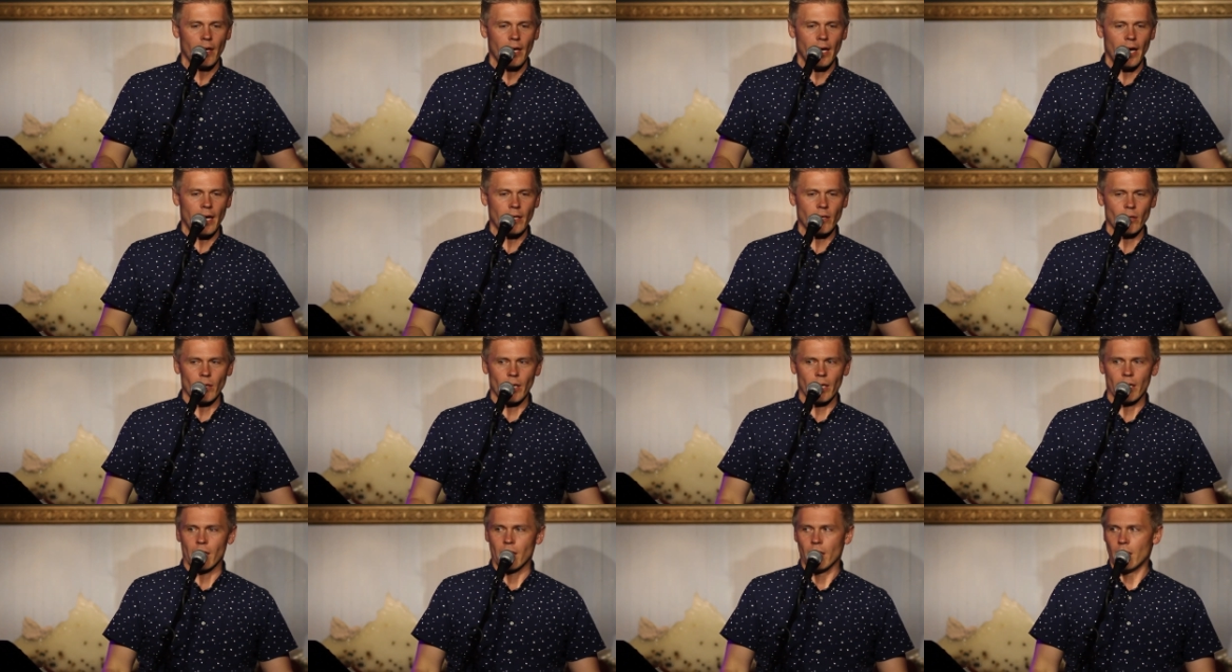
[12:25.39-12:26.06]
And they're
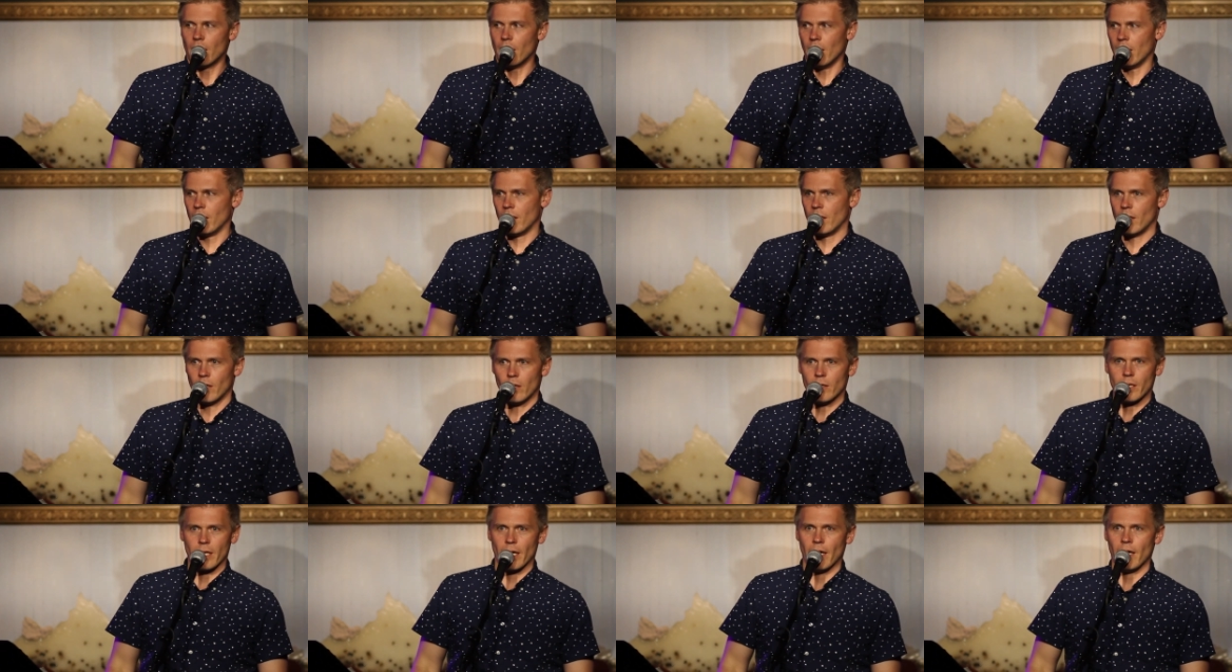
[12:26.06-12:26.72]
like, oh,
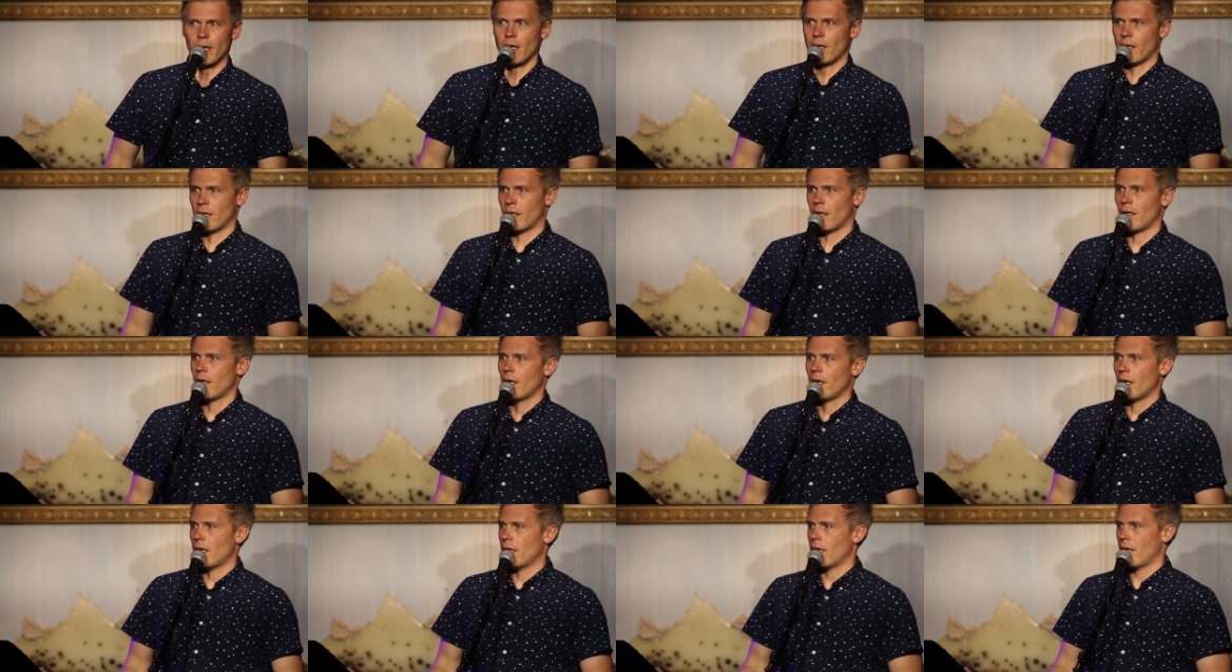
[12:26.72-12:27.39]
"Okay." And
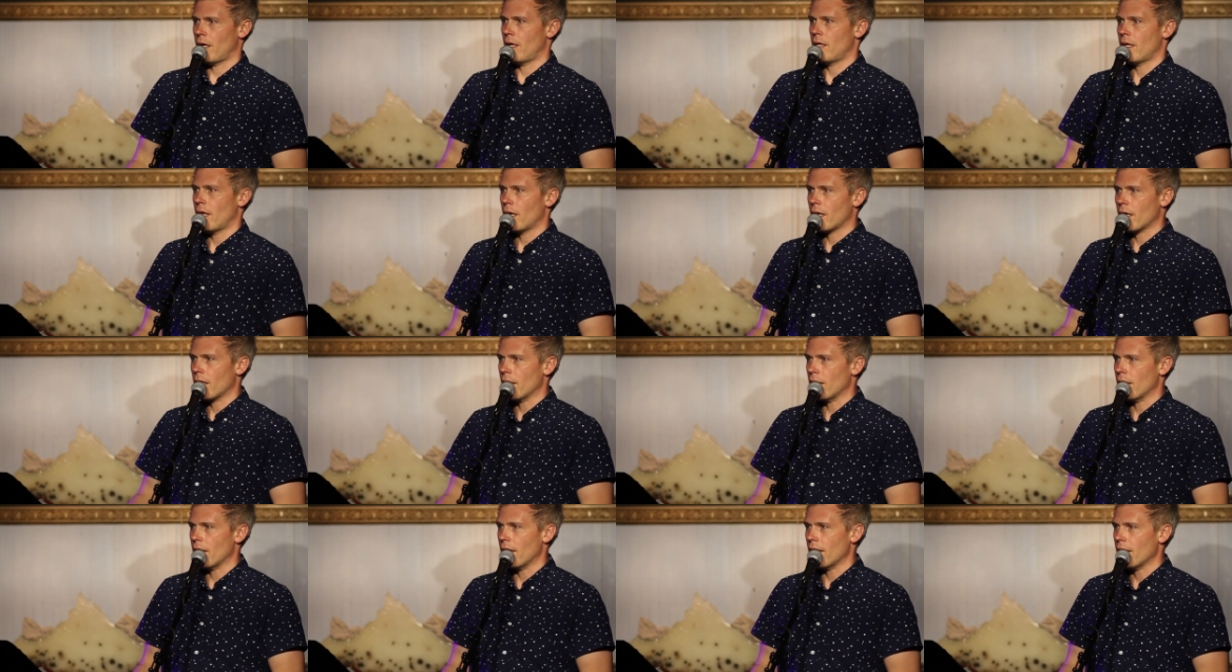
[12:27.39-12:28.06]
and they, and they
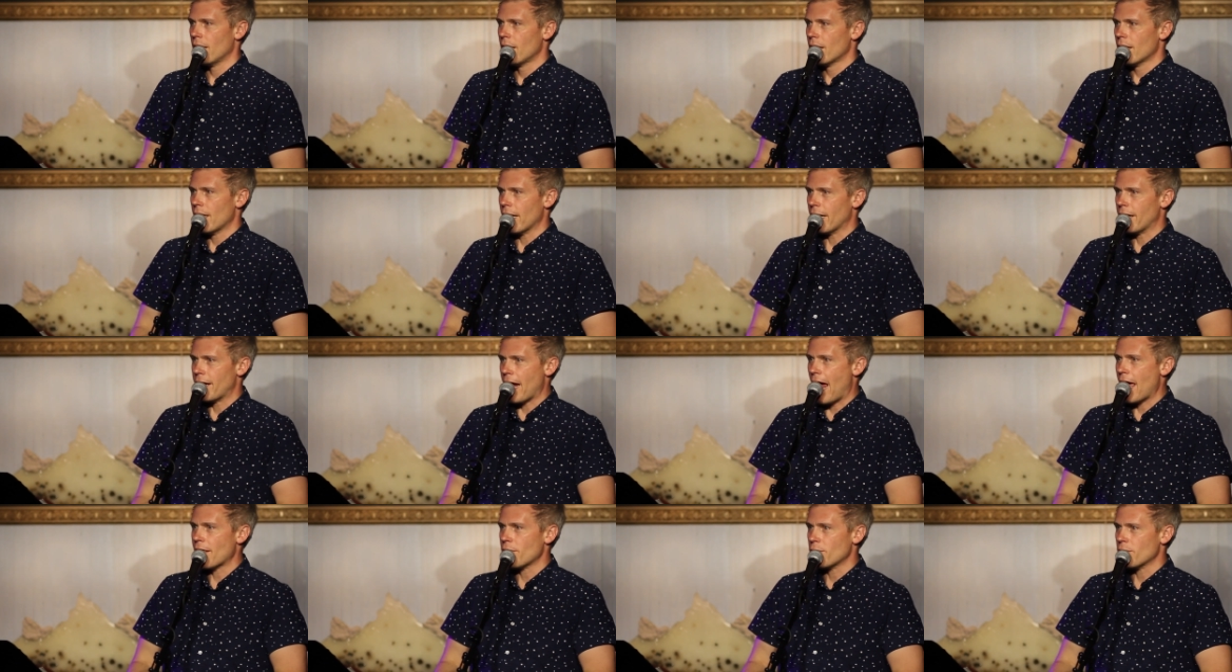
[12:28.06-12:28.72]
and they they
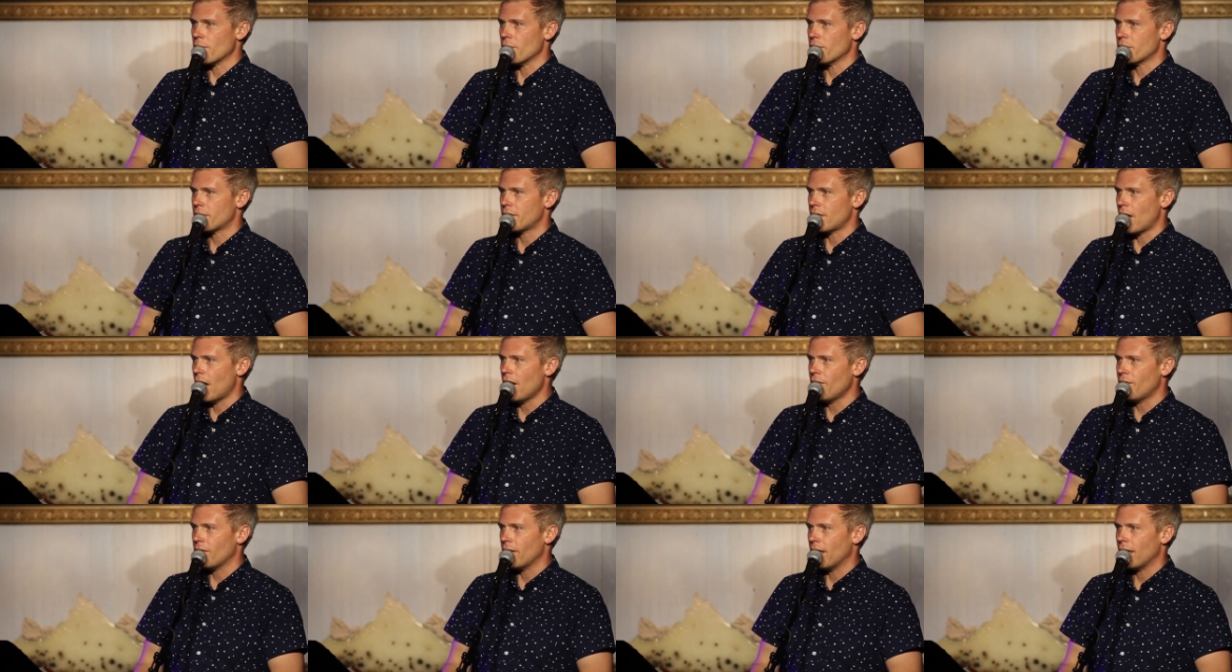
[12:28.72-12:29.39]
gather their
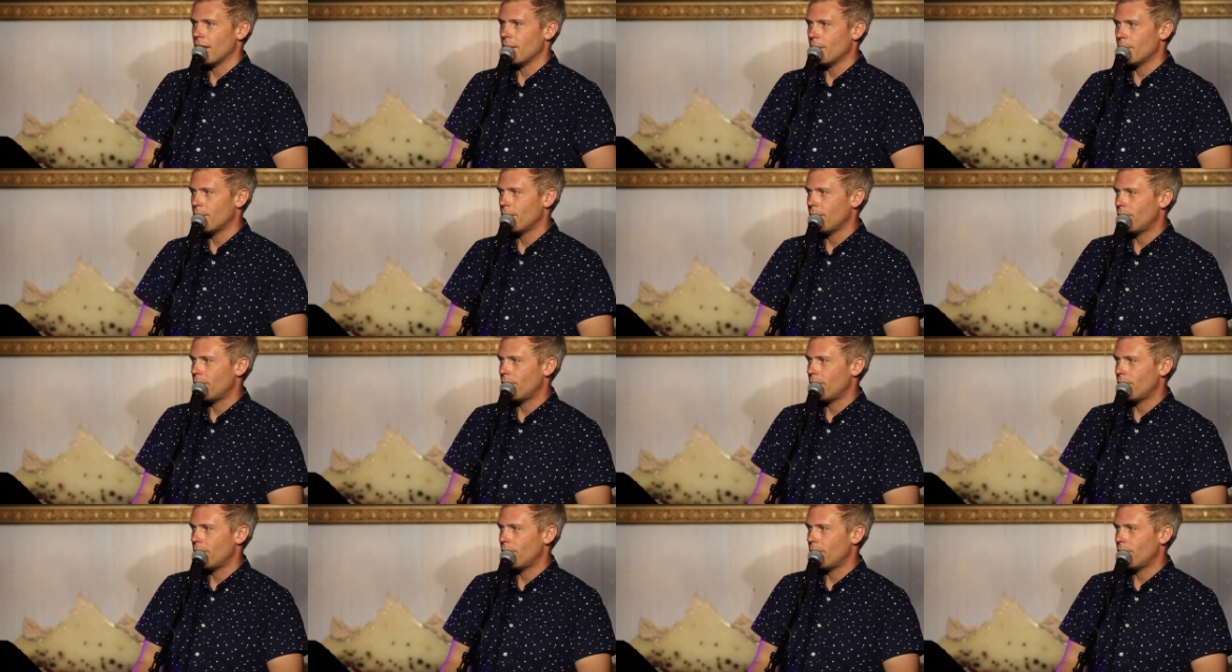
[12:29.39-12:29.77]
stuff and they